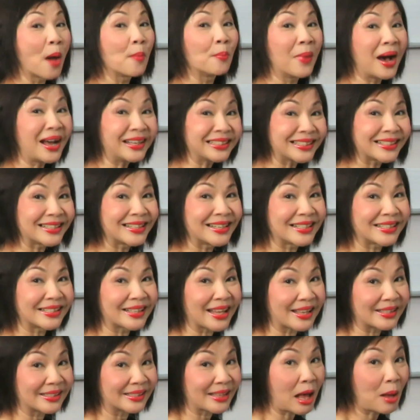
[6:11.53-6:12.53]
But in this
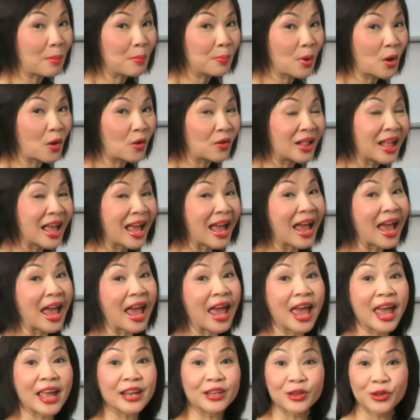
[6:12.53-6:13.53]
example,
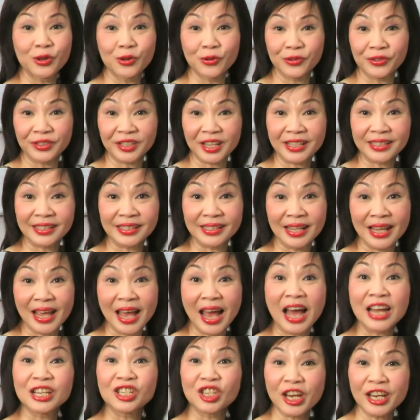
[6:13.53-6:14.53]
it uses
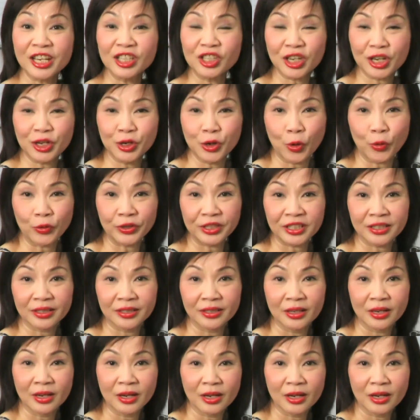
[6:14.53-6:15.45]
a changing note,